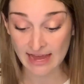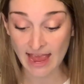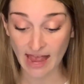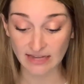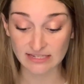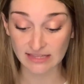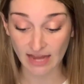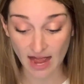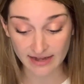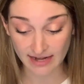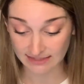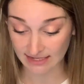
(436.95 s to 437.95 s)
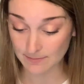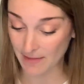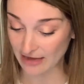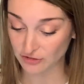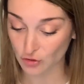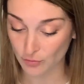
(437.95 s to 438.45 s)
and to the unending
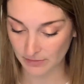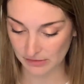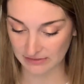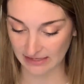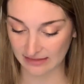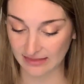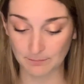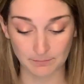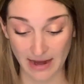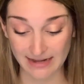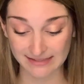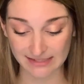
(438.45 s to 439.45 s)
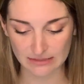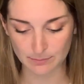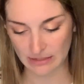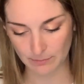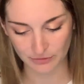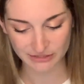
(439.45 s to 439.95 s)
magical music that binds its
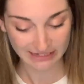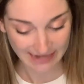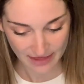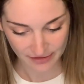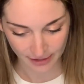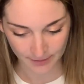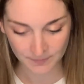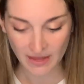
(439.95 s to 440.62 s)
people together.